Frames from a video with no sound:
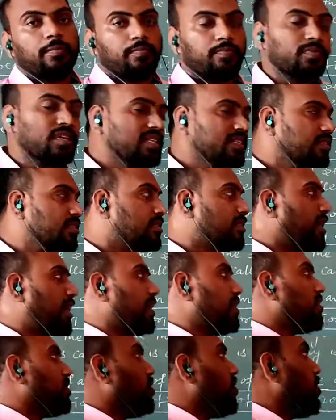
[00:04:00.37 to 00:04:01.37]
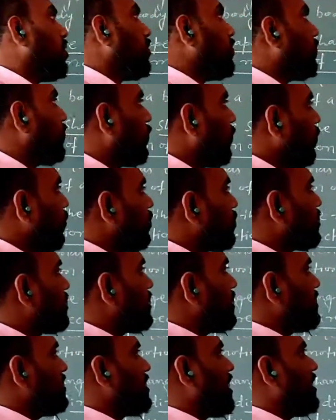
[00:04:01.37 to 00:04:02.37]
Means that force
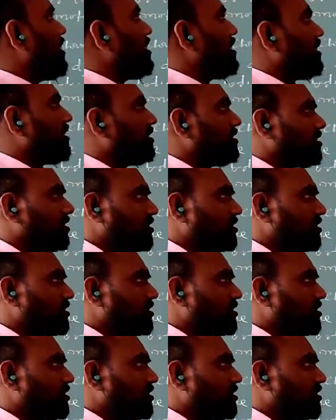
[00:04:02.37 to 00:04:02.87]
is an